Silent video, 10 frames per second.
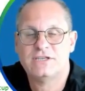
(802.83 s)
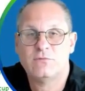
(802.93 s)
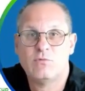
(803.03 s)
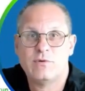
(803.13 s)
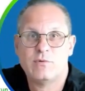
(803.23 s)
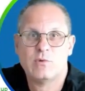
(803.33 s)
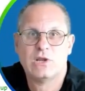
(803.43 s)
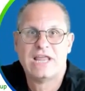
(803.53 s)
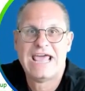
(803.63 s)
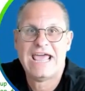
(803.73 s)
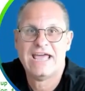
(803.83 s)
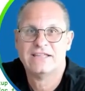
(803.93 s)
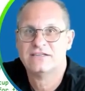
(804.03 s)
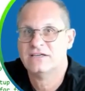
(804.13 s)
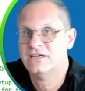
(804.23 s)
we will
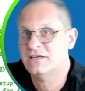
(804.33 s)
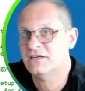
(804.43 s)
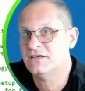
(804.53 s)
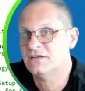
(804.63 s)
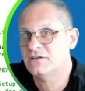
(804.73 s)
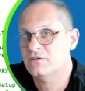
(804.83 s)
add a